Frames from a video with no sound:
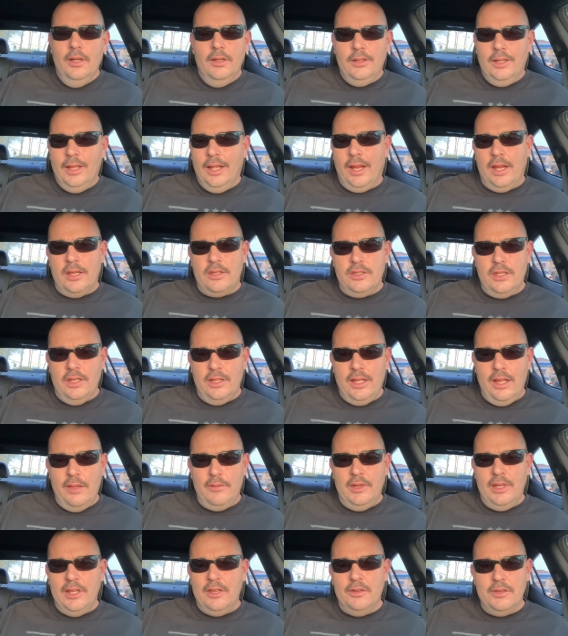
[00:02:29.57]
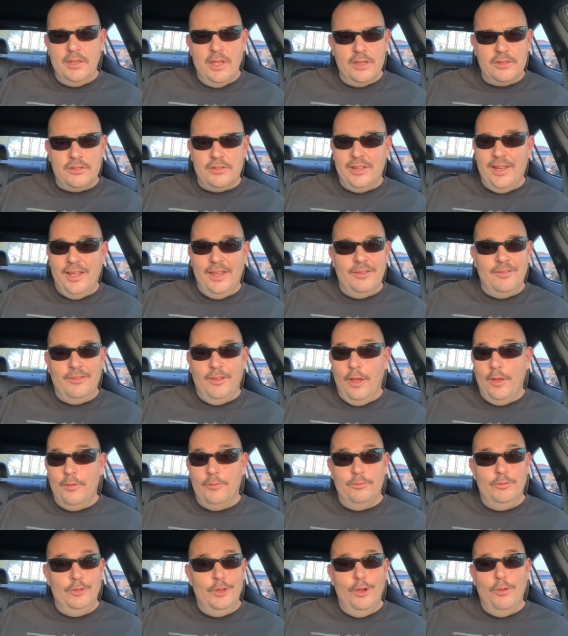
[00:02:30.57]
like I said in that video yesterday, uh,
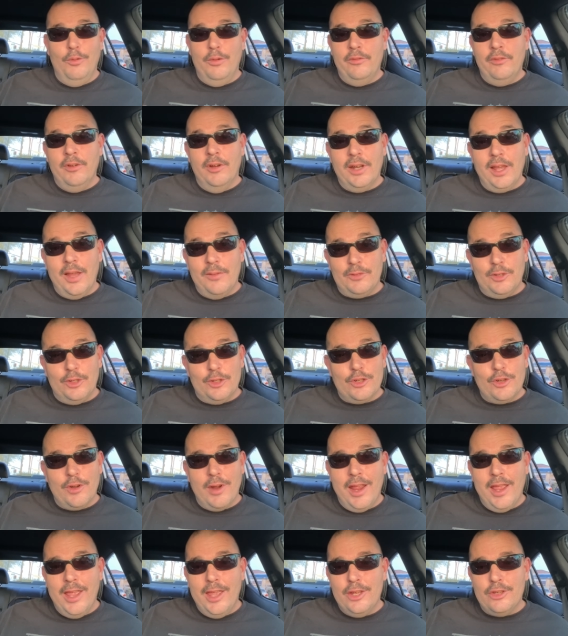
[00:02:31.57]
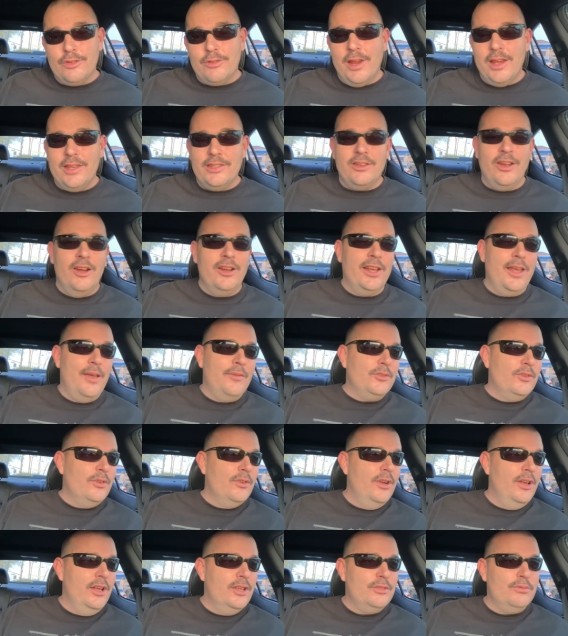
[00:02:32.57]
dude, we've gone after Trey. Trey's gone
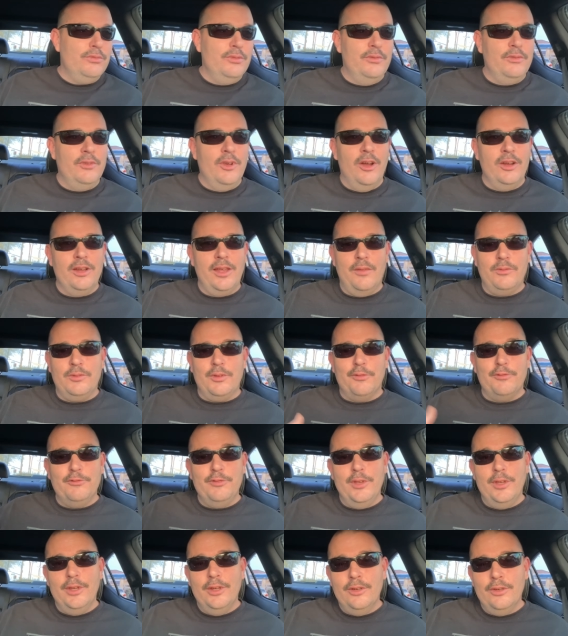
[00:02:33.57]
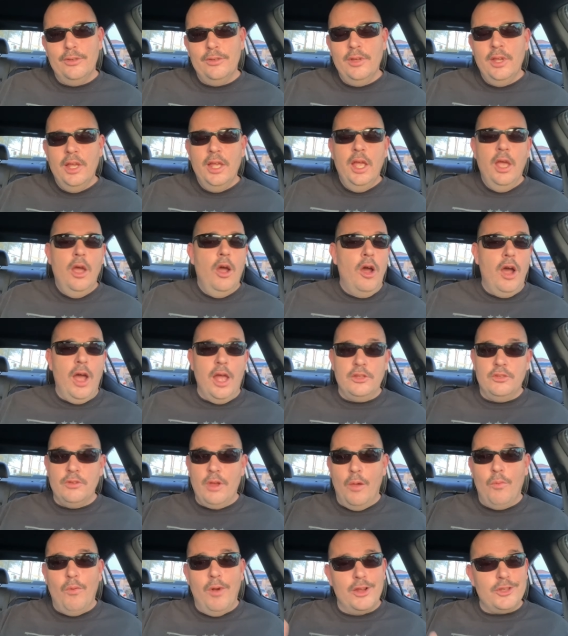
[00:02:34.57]
after us. We've gone after Phil. I,
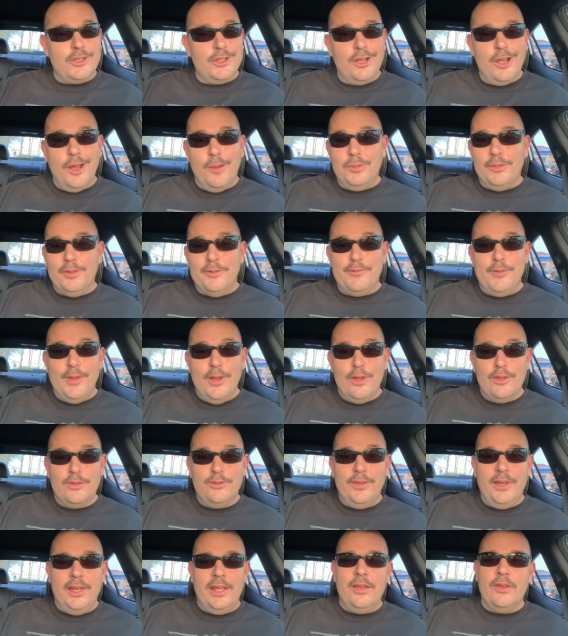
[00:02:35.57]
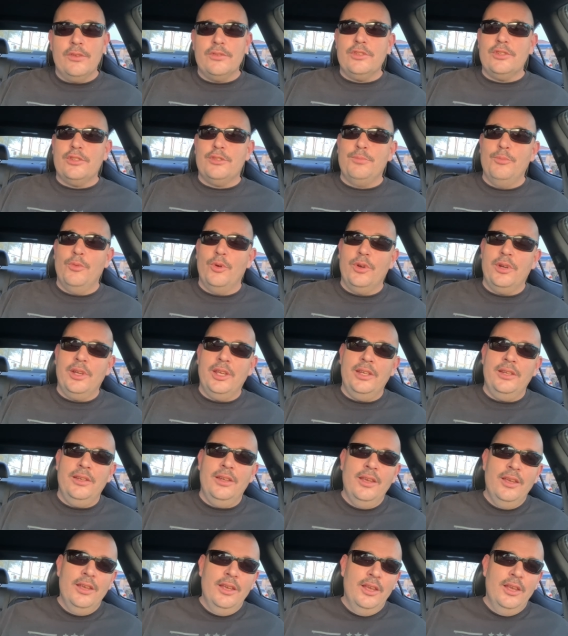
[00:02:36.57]
I watched a couple of Phil's videos this morning.